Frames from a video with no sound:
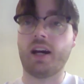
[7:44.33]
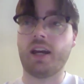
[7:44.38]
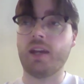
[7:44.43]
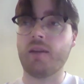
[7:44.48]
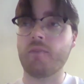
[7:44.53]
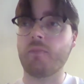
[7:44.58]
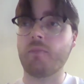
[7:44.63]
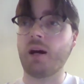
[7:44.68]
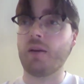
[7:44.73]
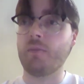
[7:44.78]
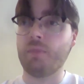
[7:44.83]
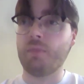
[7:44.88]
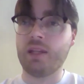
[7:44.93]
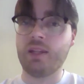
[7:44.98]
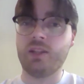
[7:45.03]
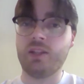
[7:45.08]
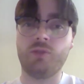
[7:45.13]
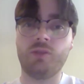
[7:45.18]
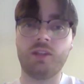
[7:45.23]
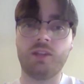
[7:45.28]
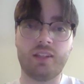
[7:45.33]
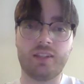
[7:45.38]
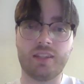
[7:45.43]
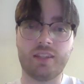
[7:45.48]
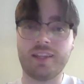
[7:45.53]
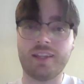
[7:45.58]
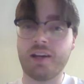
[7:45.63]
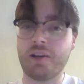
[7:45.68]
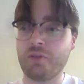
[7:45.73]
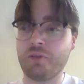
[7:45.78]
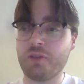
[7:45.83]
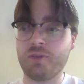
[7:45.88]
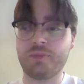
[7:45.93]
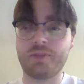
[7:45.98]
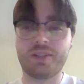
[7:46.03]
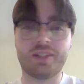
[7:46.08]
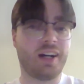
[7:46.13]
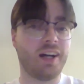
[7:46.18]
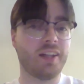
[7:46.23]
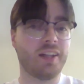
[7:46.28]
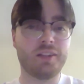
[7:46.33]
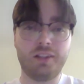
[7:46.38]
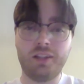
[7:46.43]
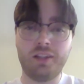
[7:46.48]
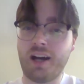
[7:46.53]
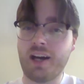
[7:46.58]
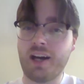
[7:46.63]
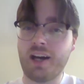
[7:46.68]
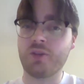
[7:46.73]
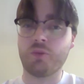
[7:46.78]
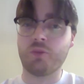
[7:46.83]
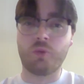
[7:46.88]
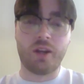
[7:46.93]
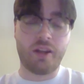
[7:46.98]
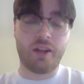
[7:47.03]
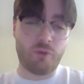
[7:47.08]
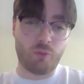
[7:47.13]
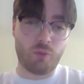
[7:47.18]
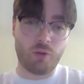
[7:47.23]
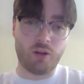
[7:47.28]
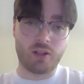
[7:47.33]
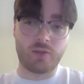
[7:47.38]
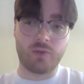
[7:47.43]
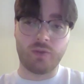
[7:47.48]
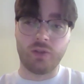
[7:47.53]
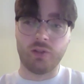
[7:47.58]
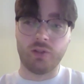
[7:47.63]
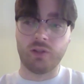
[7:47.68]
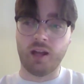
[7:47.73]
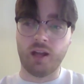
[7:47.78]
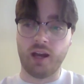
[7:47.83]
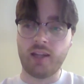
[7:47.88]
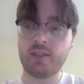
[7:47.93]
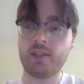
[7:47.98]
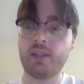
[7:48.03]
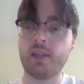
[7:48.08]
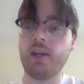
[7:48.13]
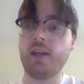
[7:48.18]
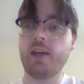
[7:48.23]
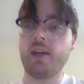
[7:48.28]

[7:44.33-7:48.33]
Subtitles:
It might mean you need to tell them to underline it, whatever works for you guys.